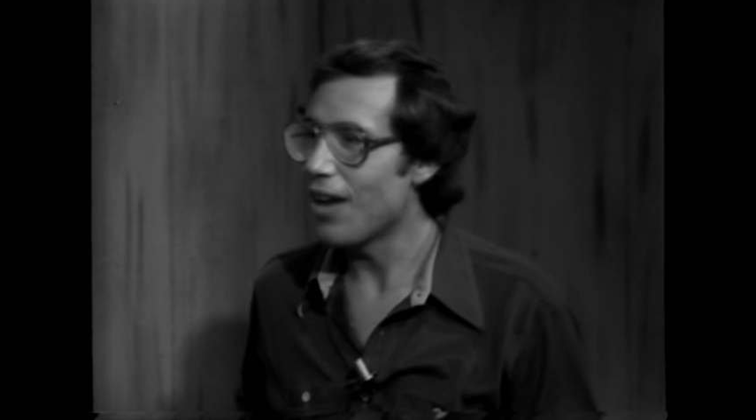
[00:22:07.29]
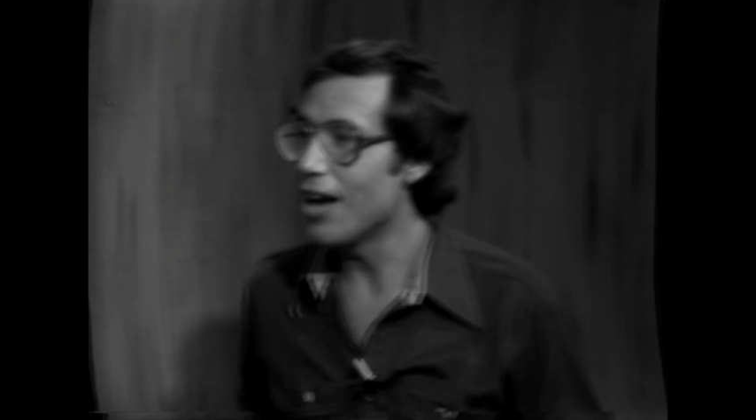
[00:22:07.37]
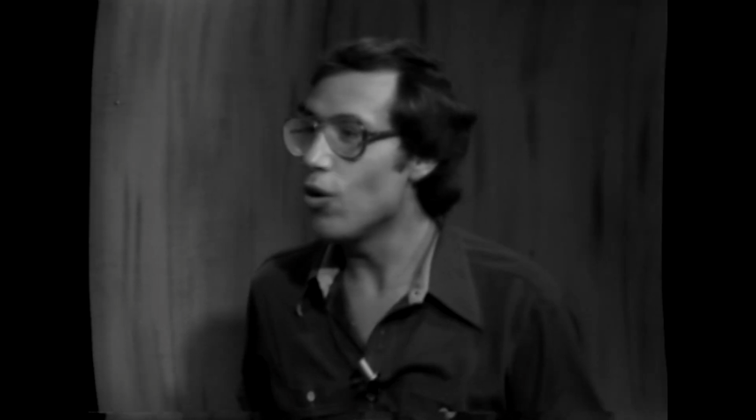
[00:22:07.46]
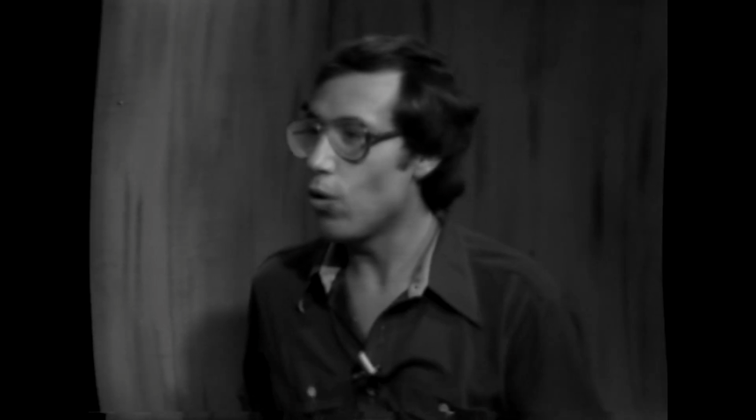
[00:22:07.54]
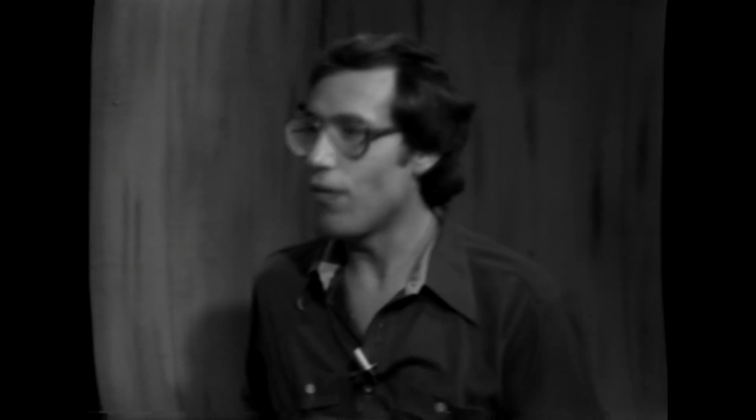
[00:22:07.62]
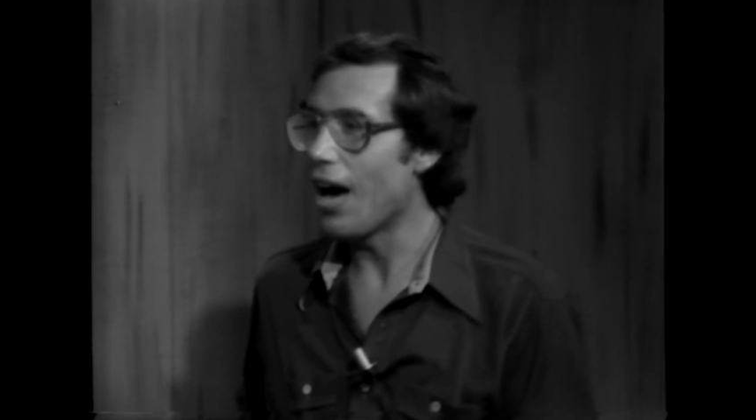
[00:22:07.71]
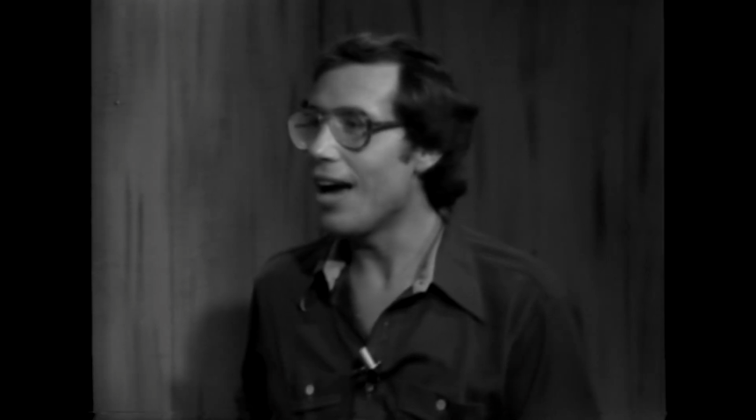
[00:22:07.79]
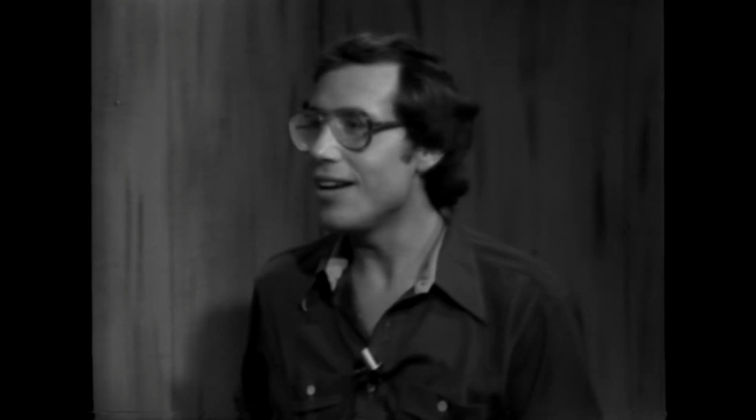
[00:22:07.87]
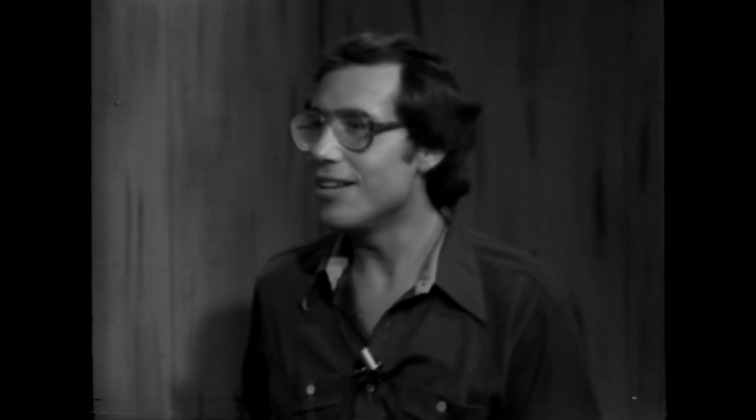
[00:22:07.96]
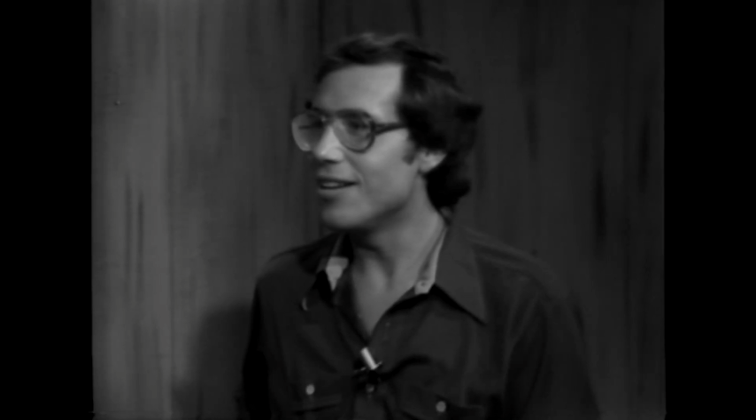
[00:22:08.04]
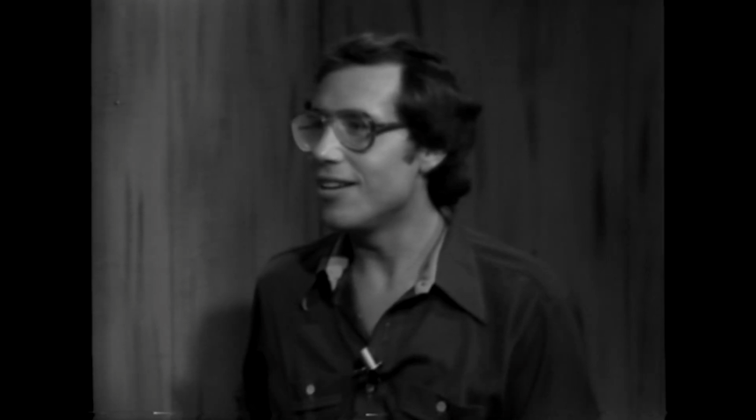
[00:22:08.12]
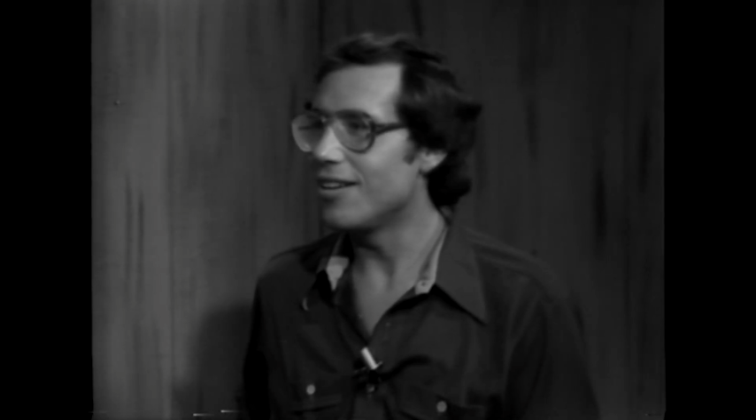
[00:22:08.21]
I know if I
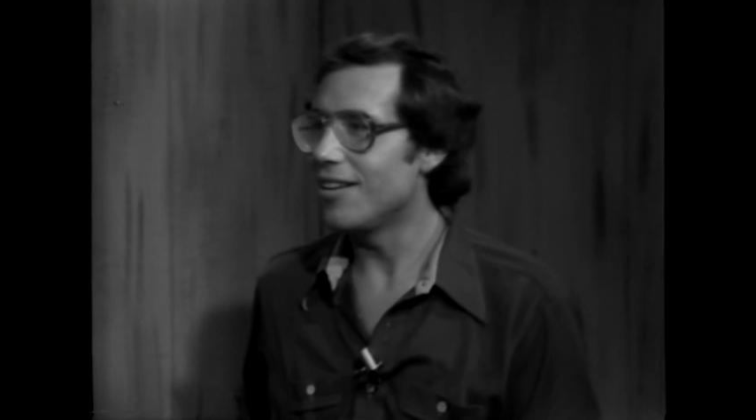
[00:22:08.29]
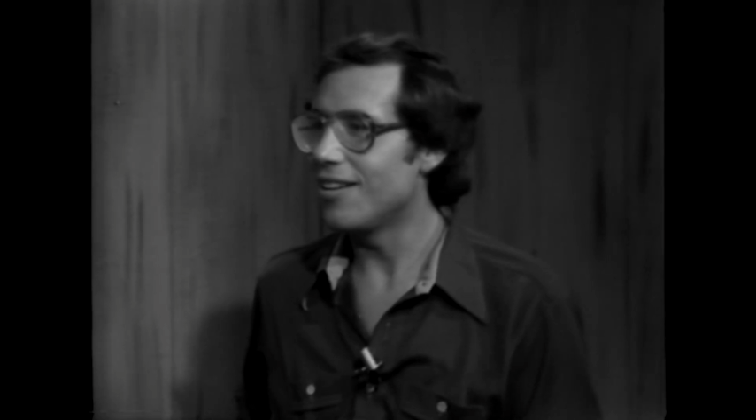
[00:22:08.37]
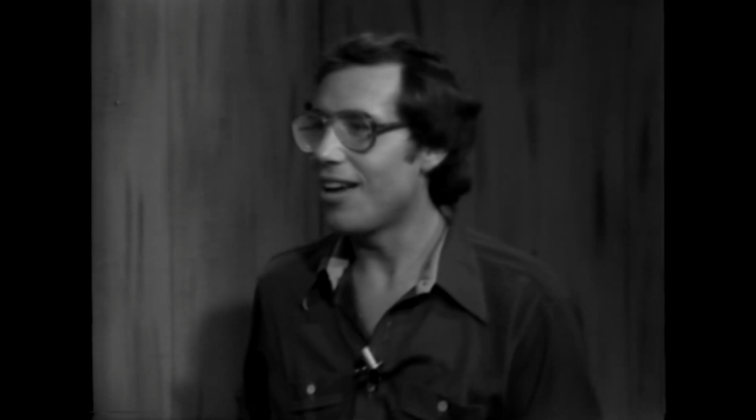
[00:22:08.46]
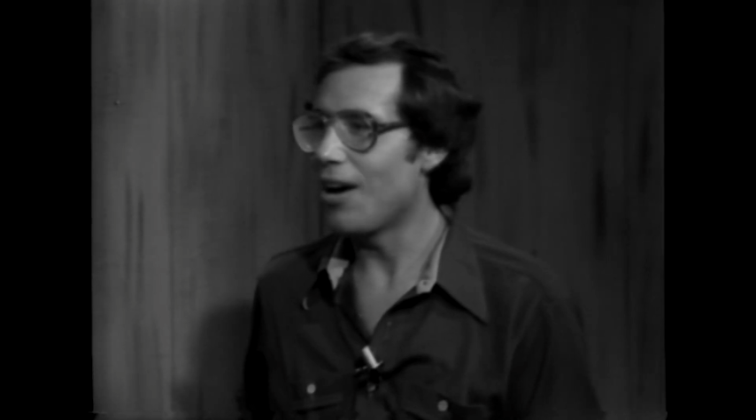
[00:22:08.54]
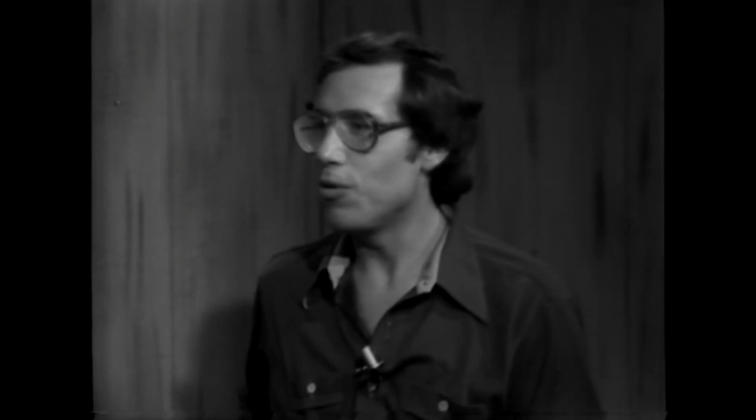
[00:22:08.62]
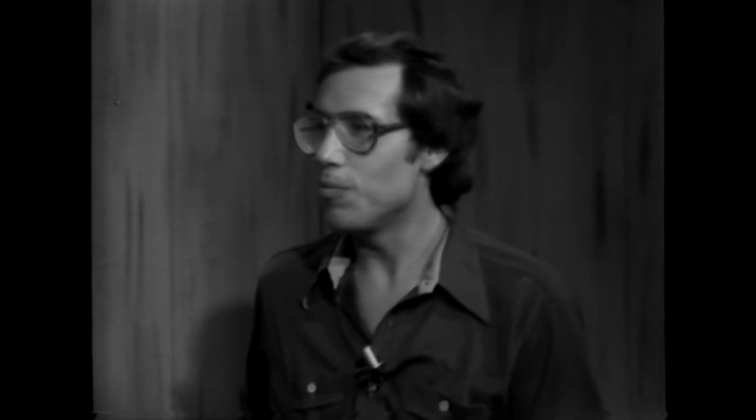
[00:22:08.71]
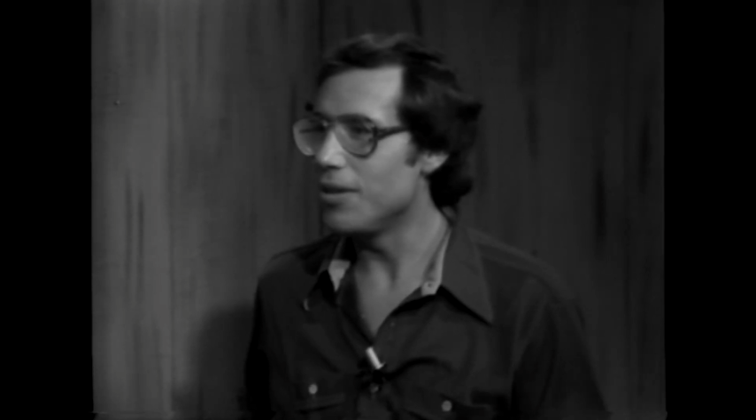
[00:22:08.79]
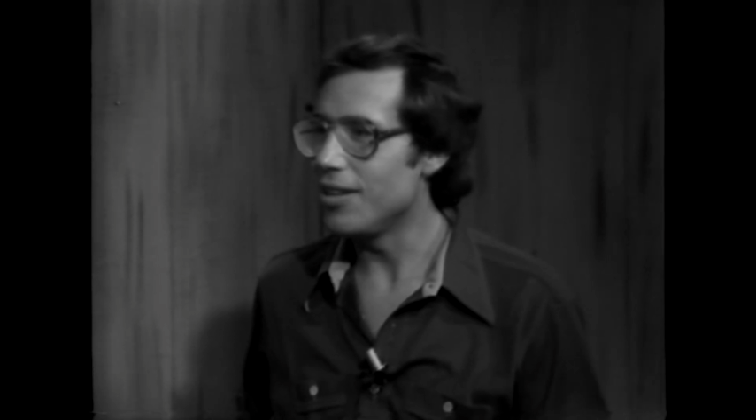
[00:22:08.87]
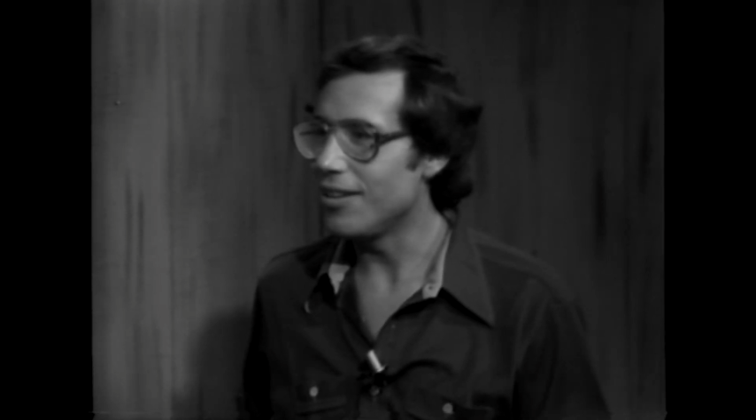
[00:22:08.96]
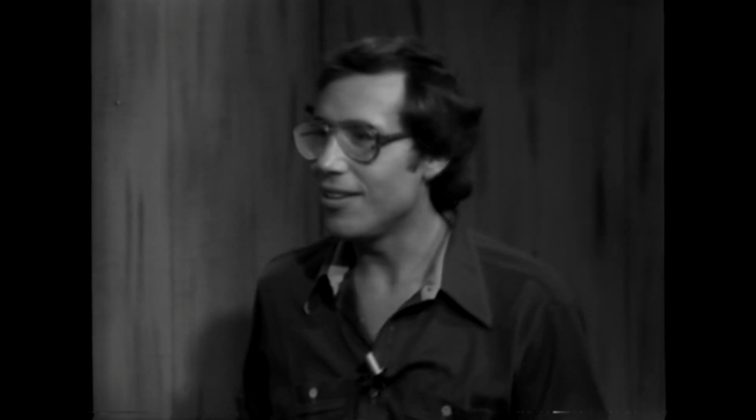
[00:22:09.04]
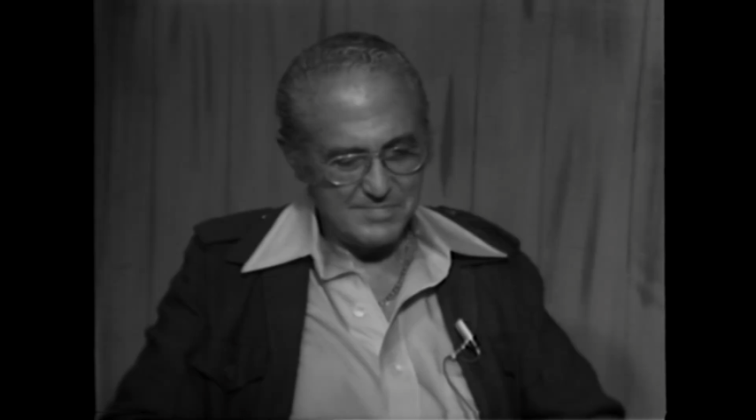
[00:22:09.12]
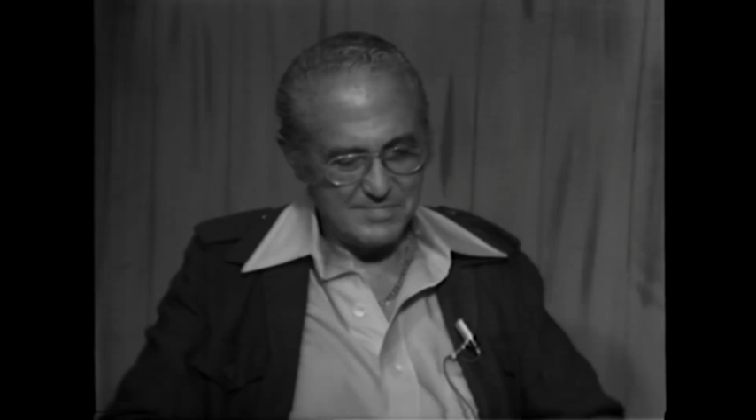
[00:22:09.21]
did it, I would be.